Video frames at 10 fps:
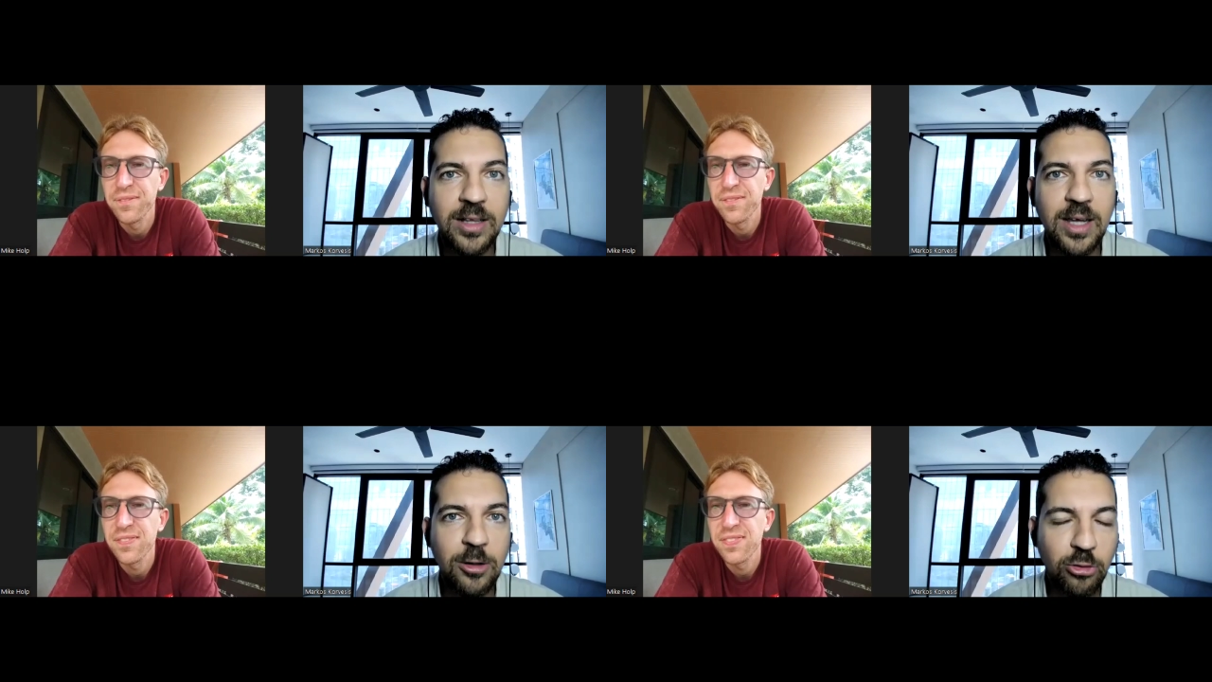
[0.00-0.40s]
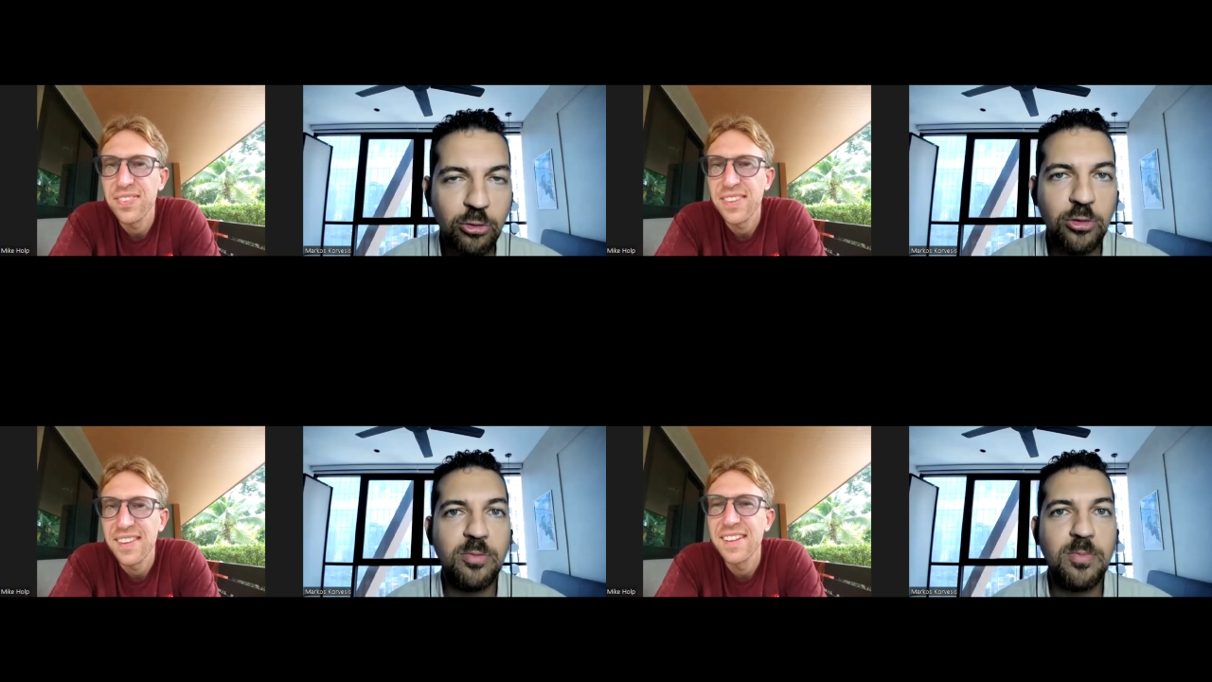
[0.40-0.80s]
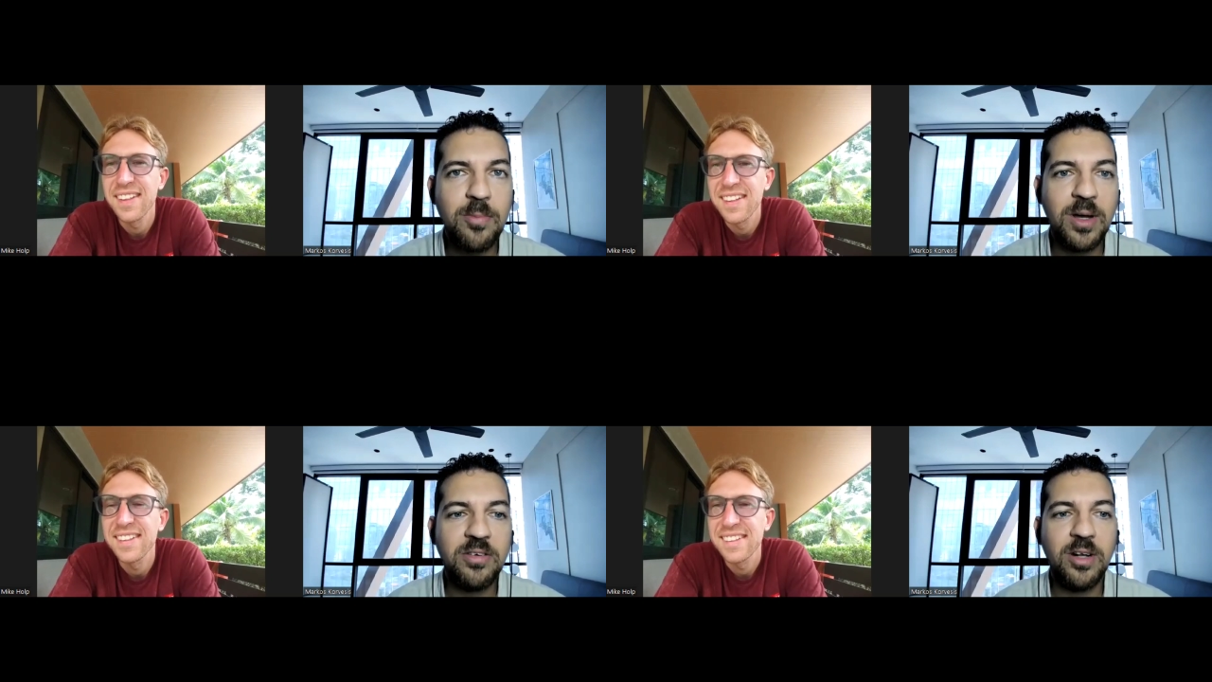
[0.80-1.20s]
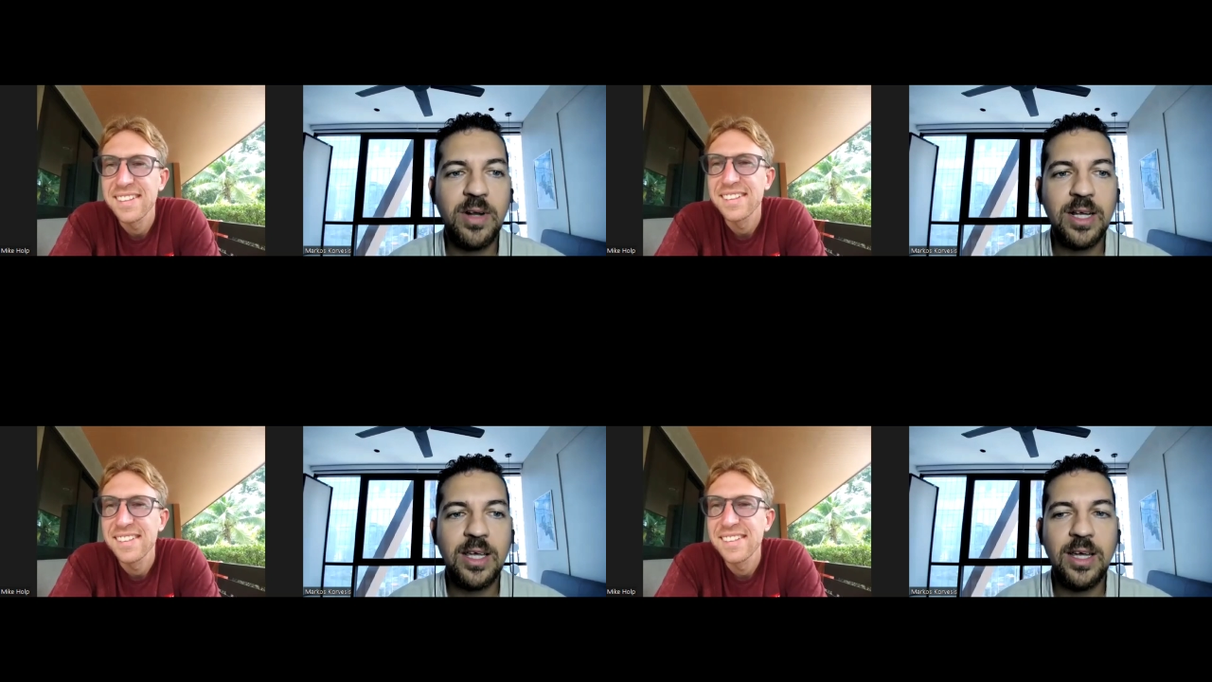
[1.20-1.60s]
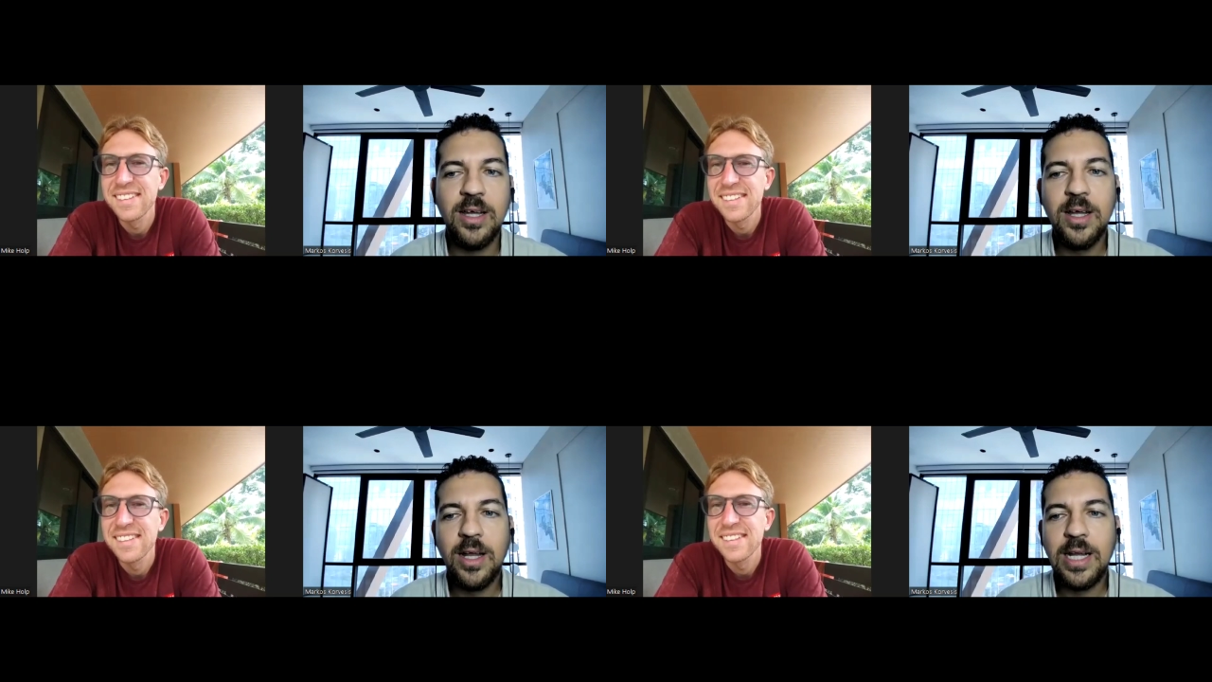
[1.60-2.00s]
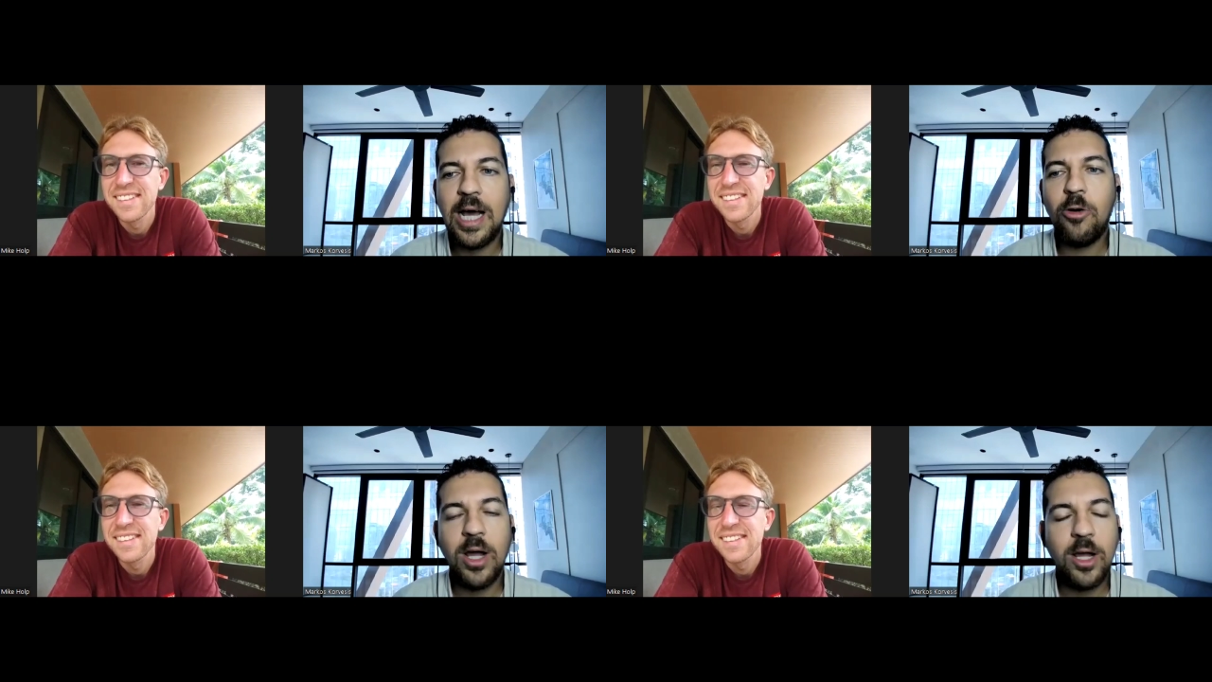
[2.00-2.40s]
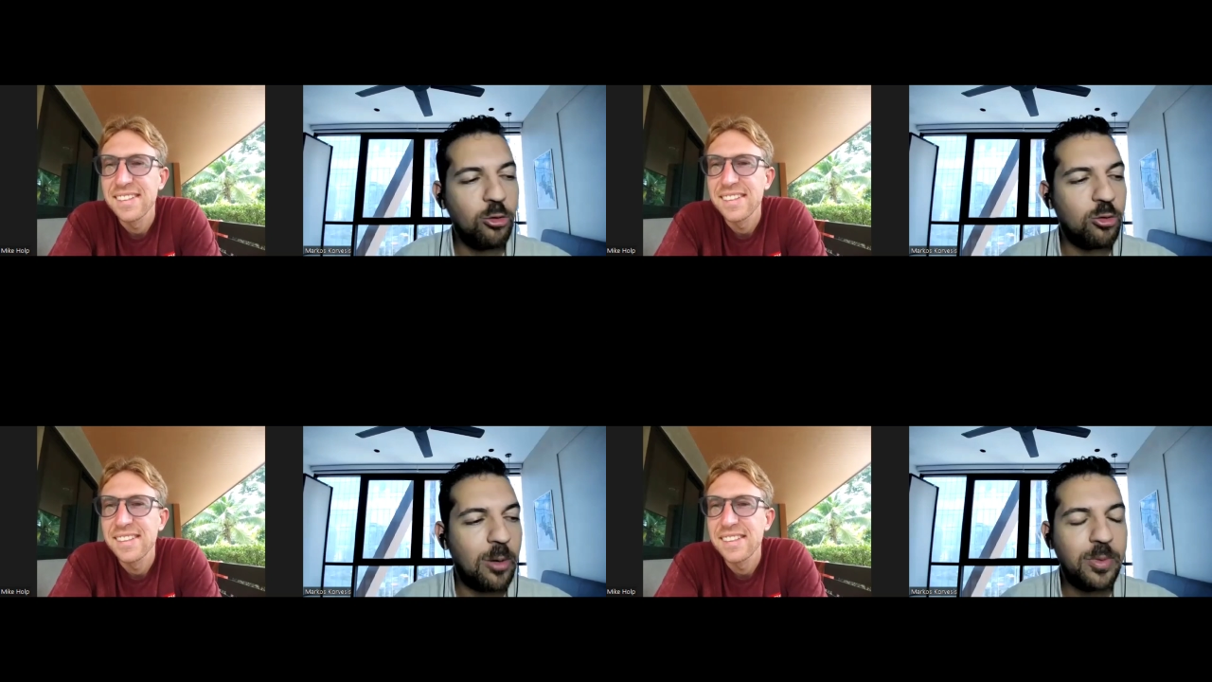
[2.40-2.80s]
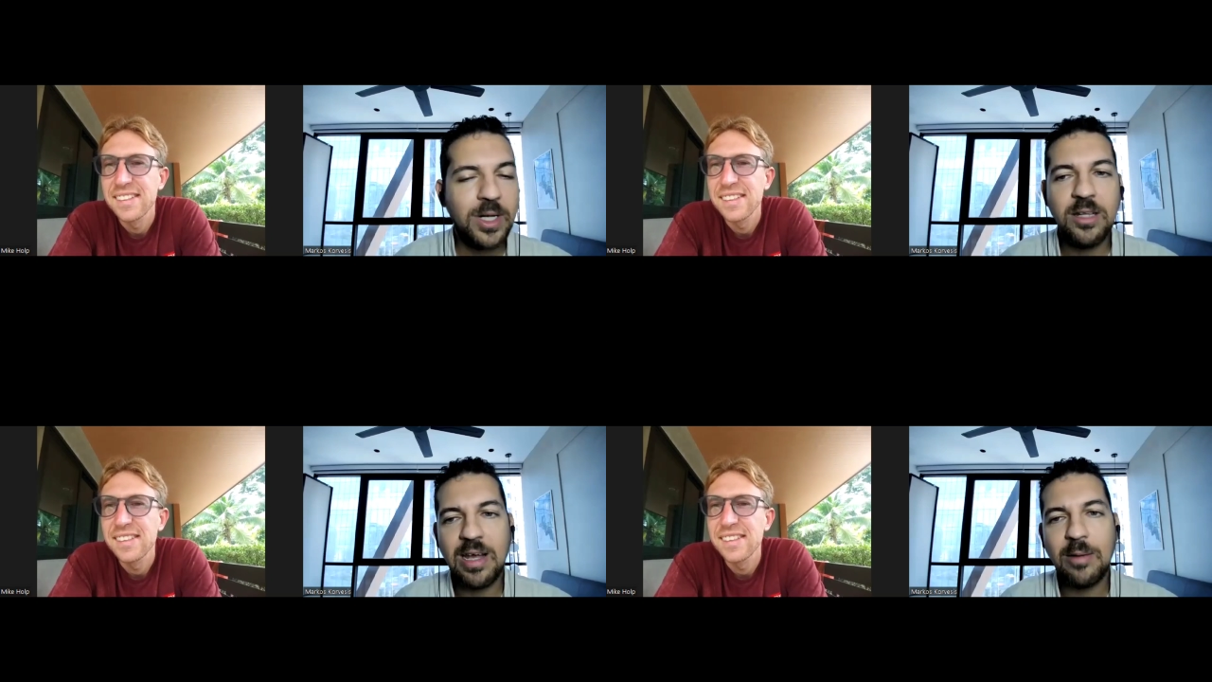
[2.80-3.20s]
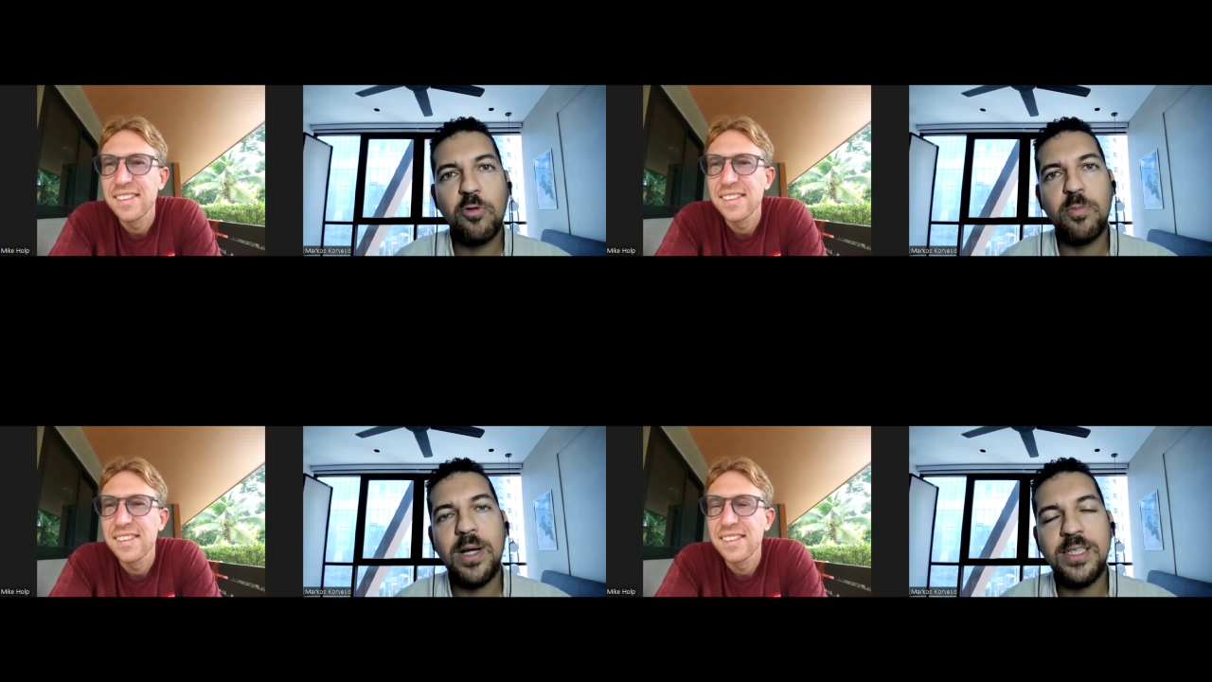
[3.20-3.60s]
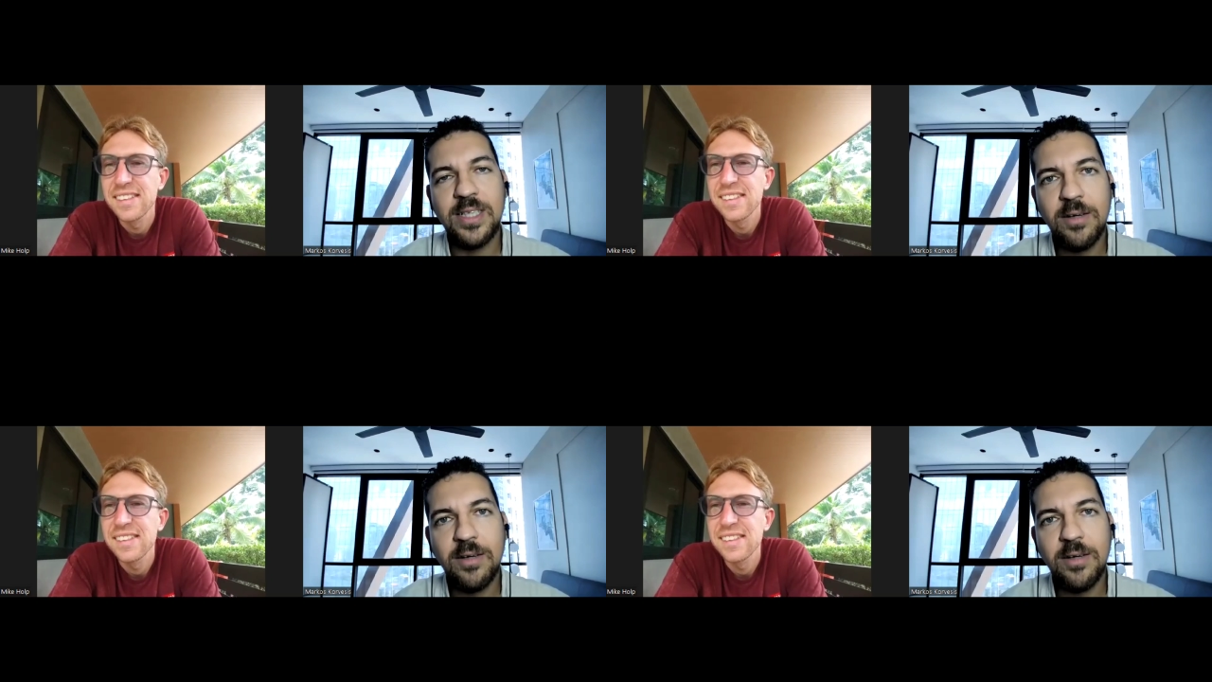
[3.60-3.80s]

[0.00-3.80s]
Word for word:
Speaker 1: right? I used to do this by myself. Like uh, now I want to upgrade some of my